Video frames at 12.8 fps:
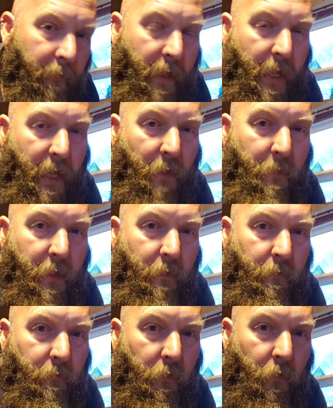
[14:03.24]
a hobby,
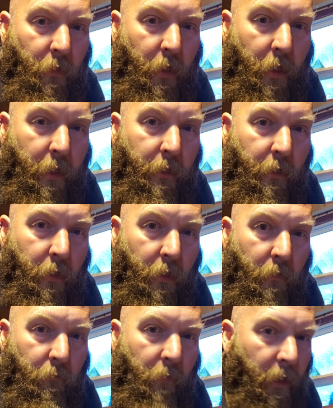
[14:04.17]
okay?
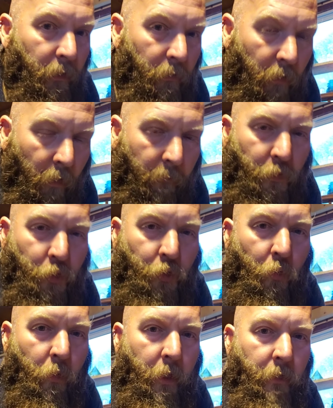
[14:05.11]
I love
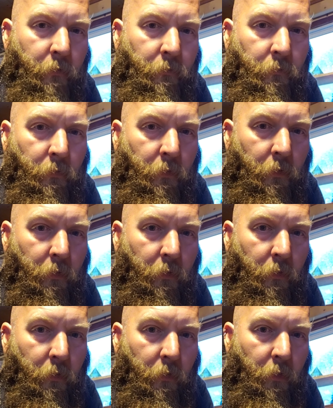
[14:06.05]
shooting.
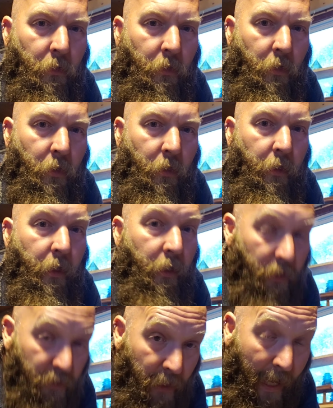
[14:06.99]
It
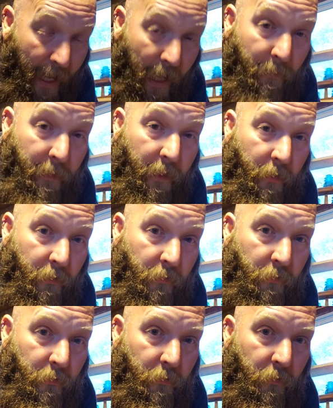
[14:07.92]
is a hobby,
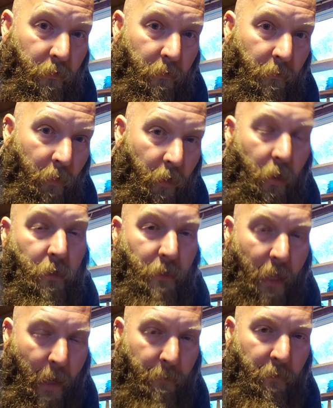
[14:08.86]
but on
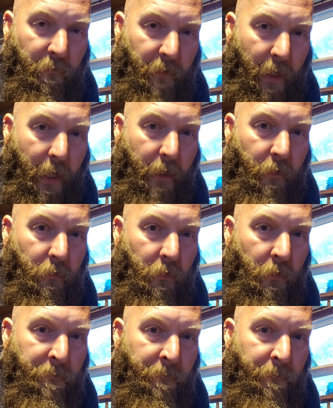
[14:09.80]
top of that,
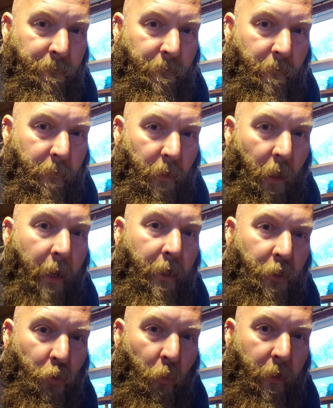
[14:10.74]
I
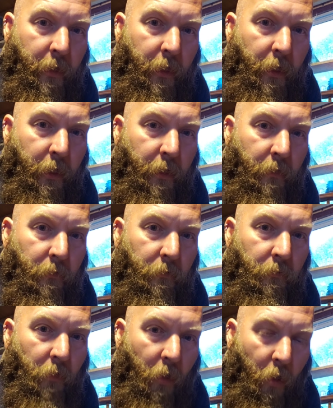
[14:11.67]
enjoy the
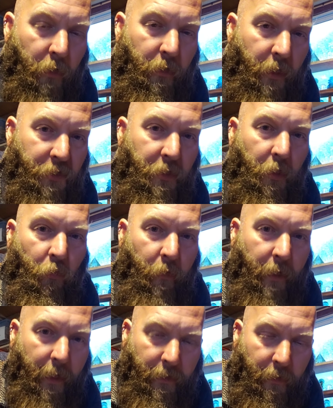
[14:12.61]
artistic
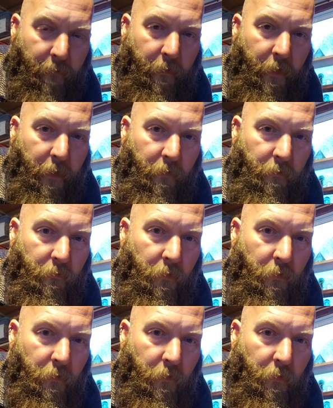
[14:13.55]
creativity